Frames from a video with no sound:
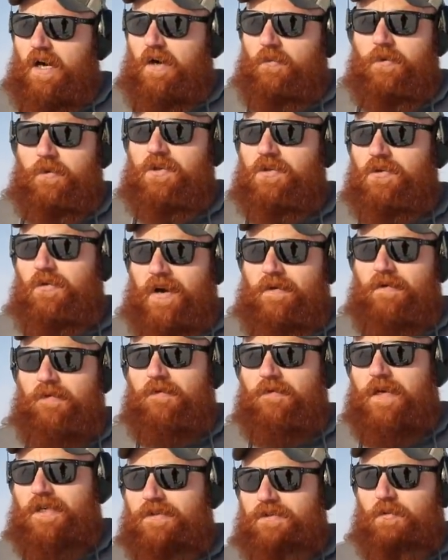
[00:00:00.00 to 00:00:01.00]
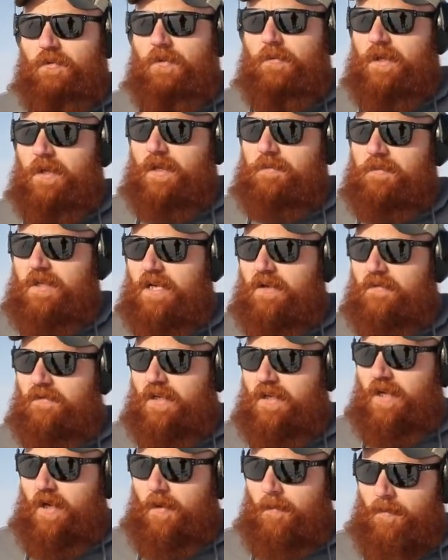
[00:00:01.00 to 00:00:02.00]
We do have it fixed, there will be an updated
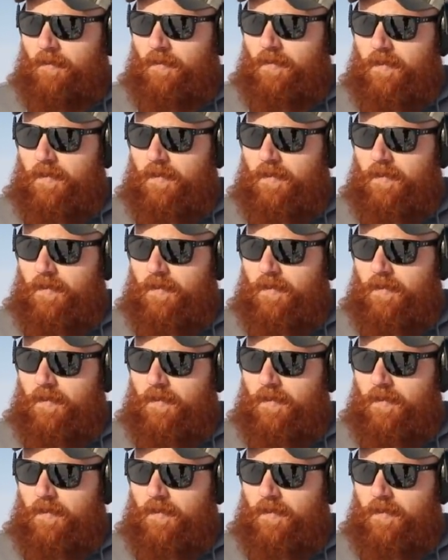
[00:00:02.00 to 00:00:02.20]
video,